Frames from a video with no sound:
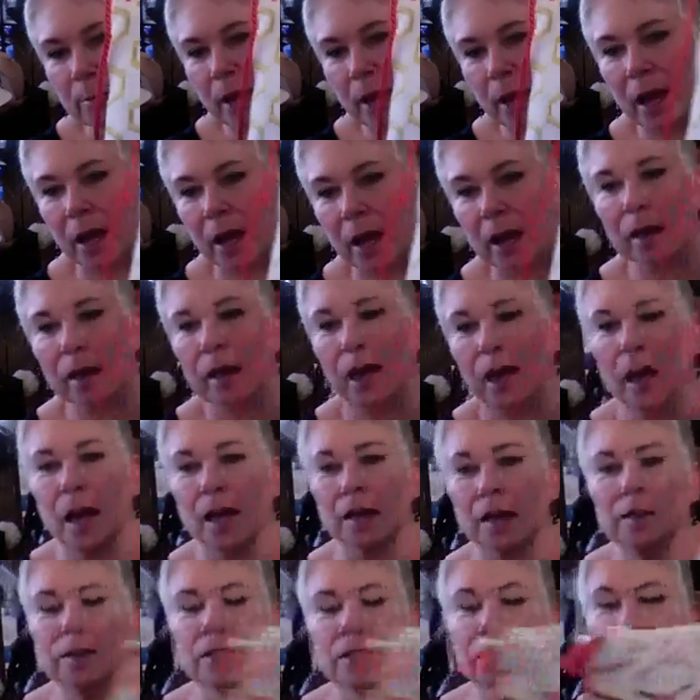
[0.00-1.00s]
bag
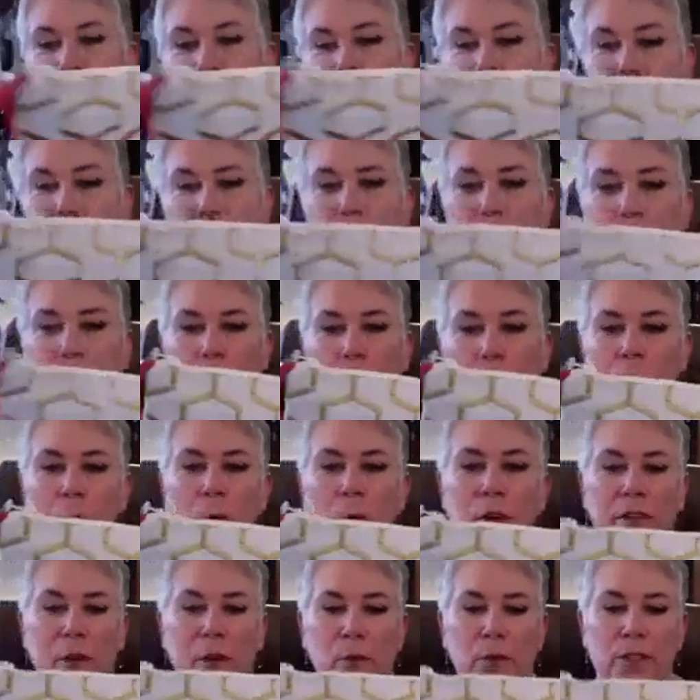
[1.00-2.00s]
as the cork
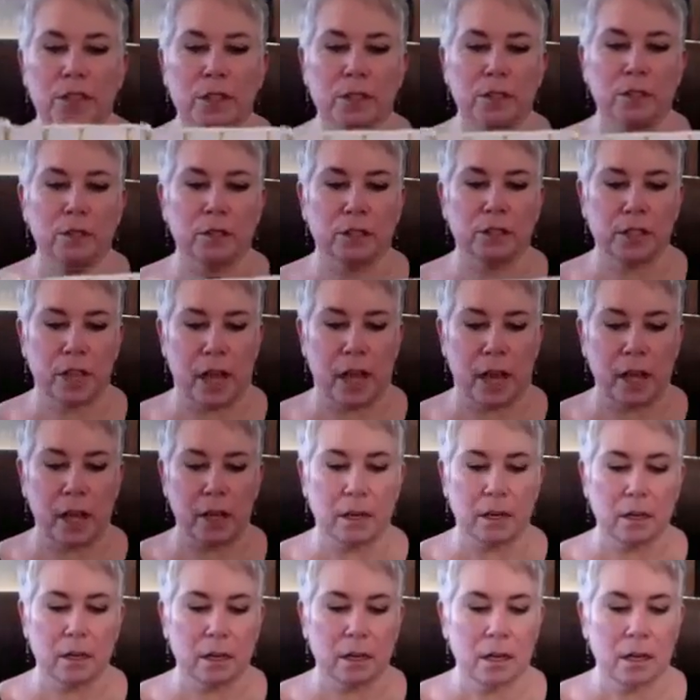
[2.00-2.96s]
one that we just looked at.